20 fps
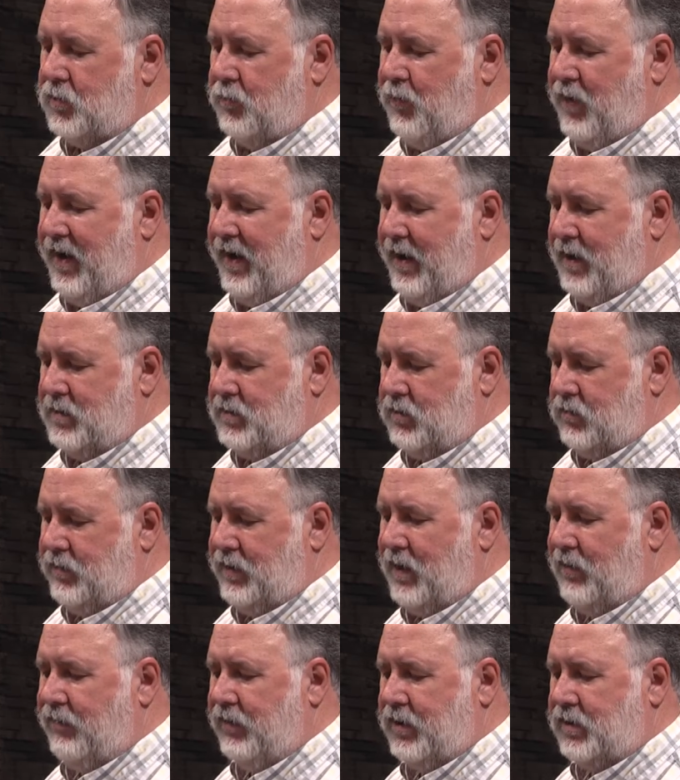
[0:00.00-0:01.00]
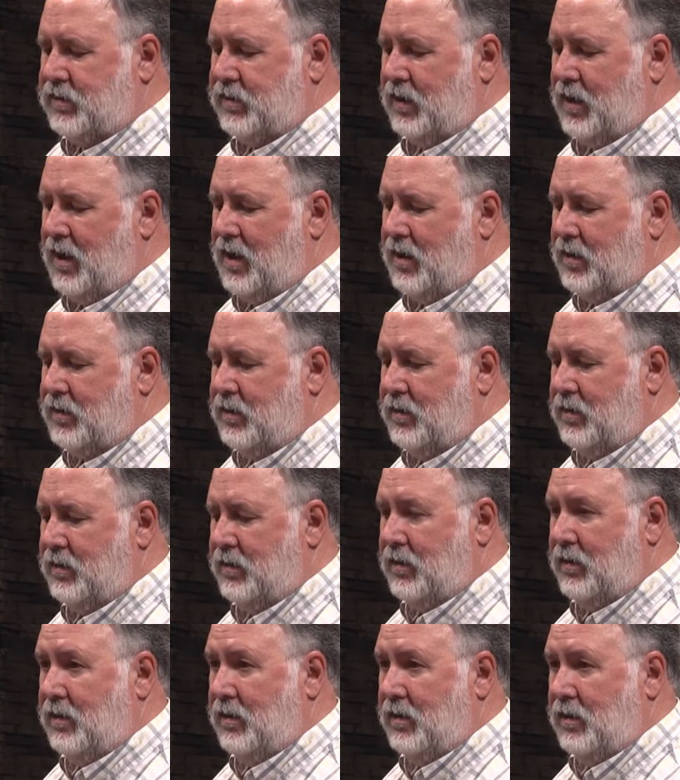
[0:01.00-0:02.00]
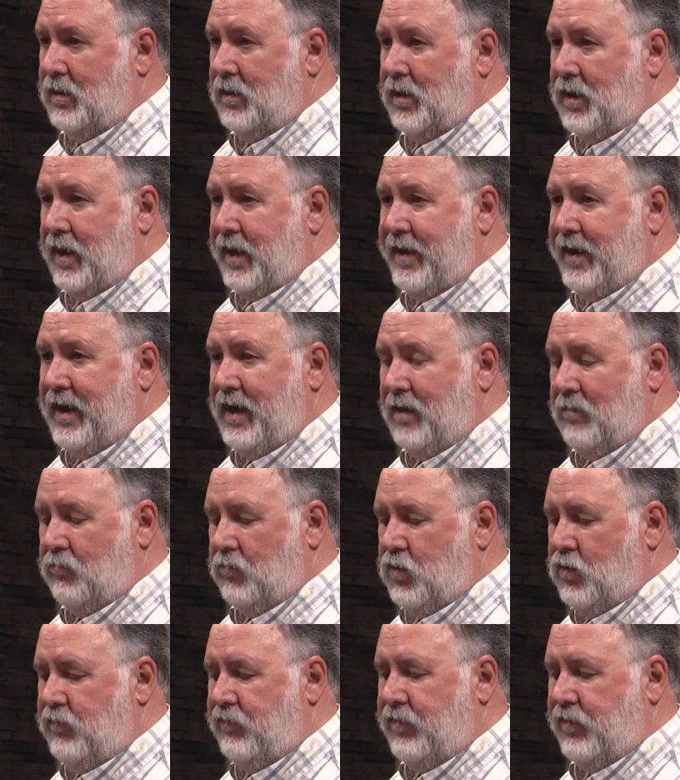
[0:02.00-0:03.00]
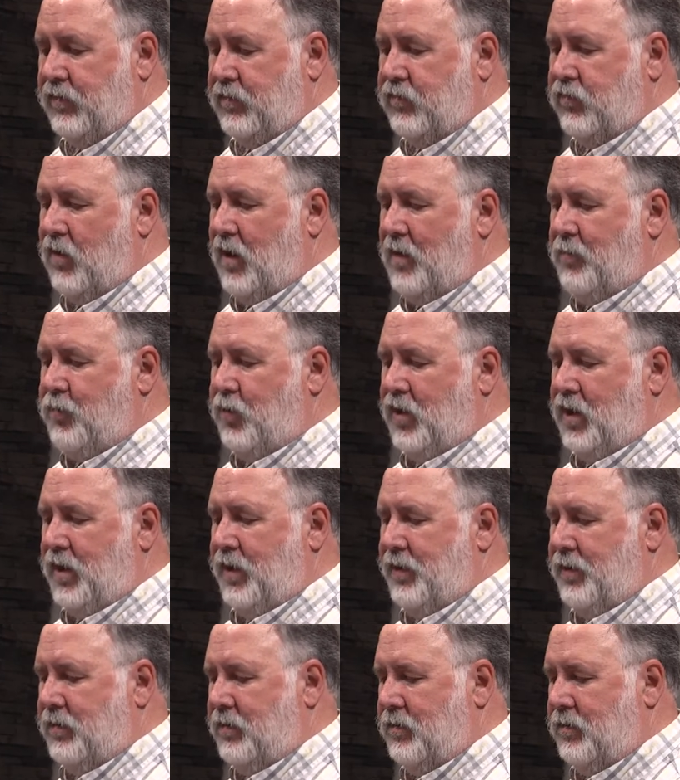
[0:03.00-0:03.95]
pan. So now that it's locked, I can't move the tripod.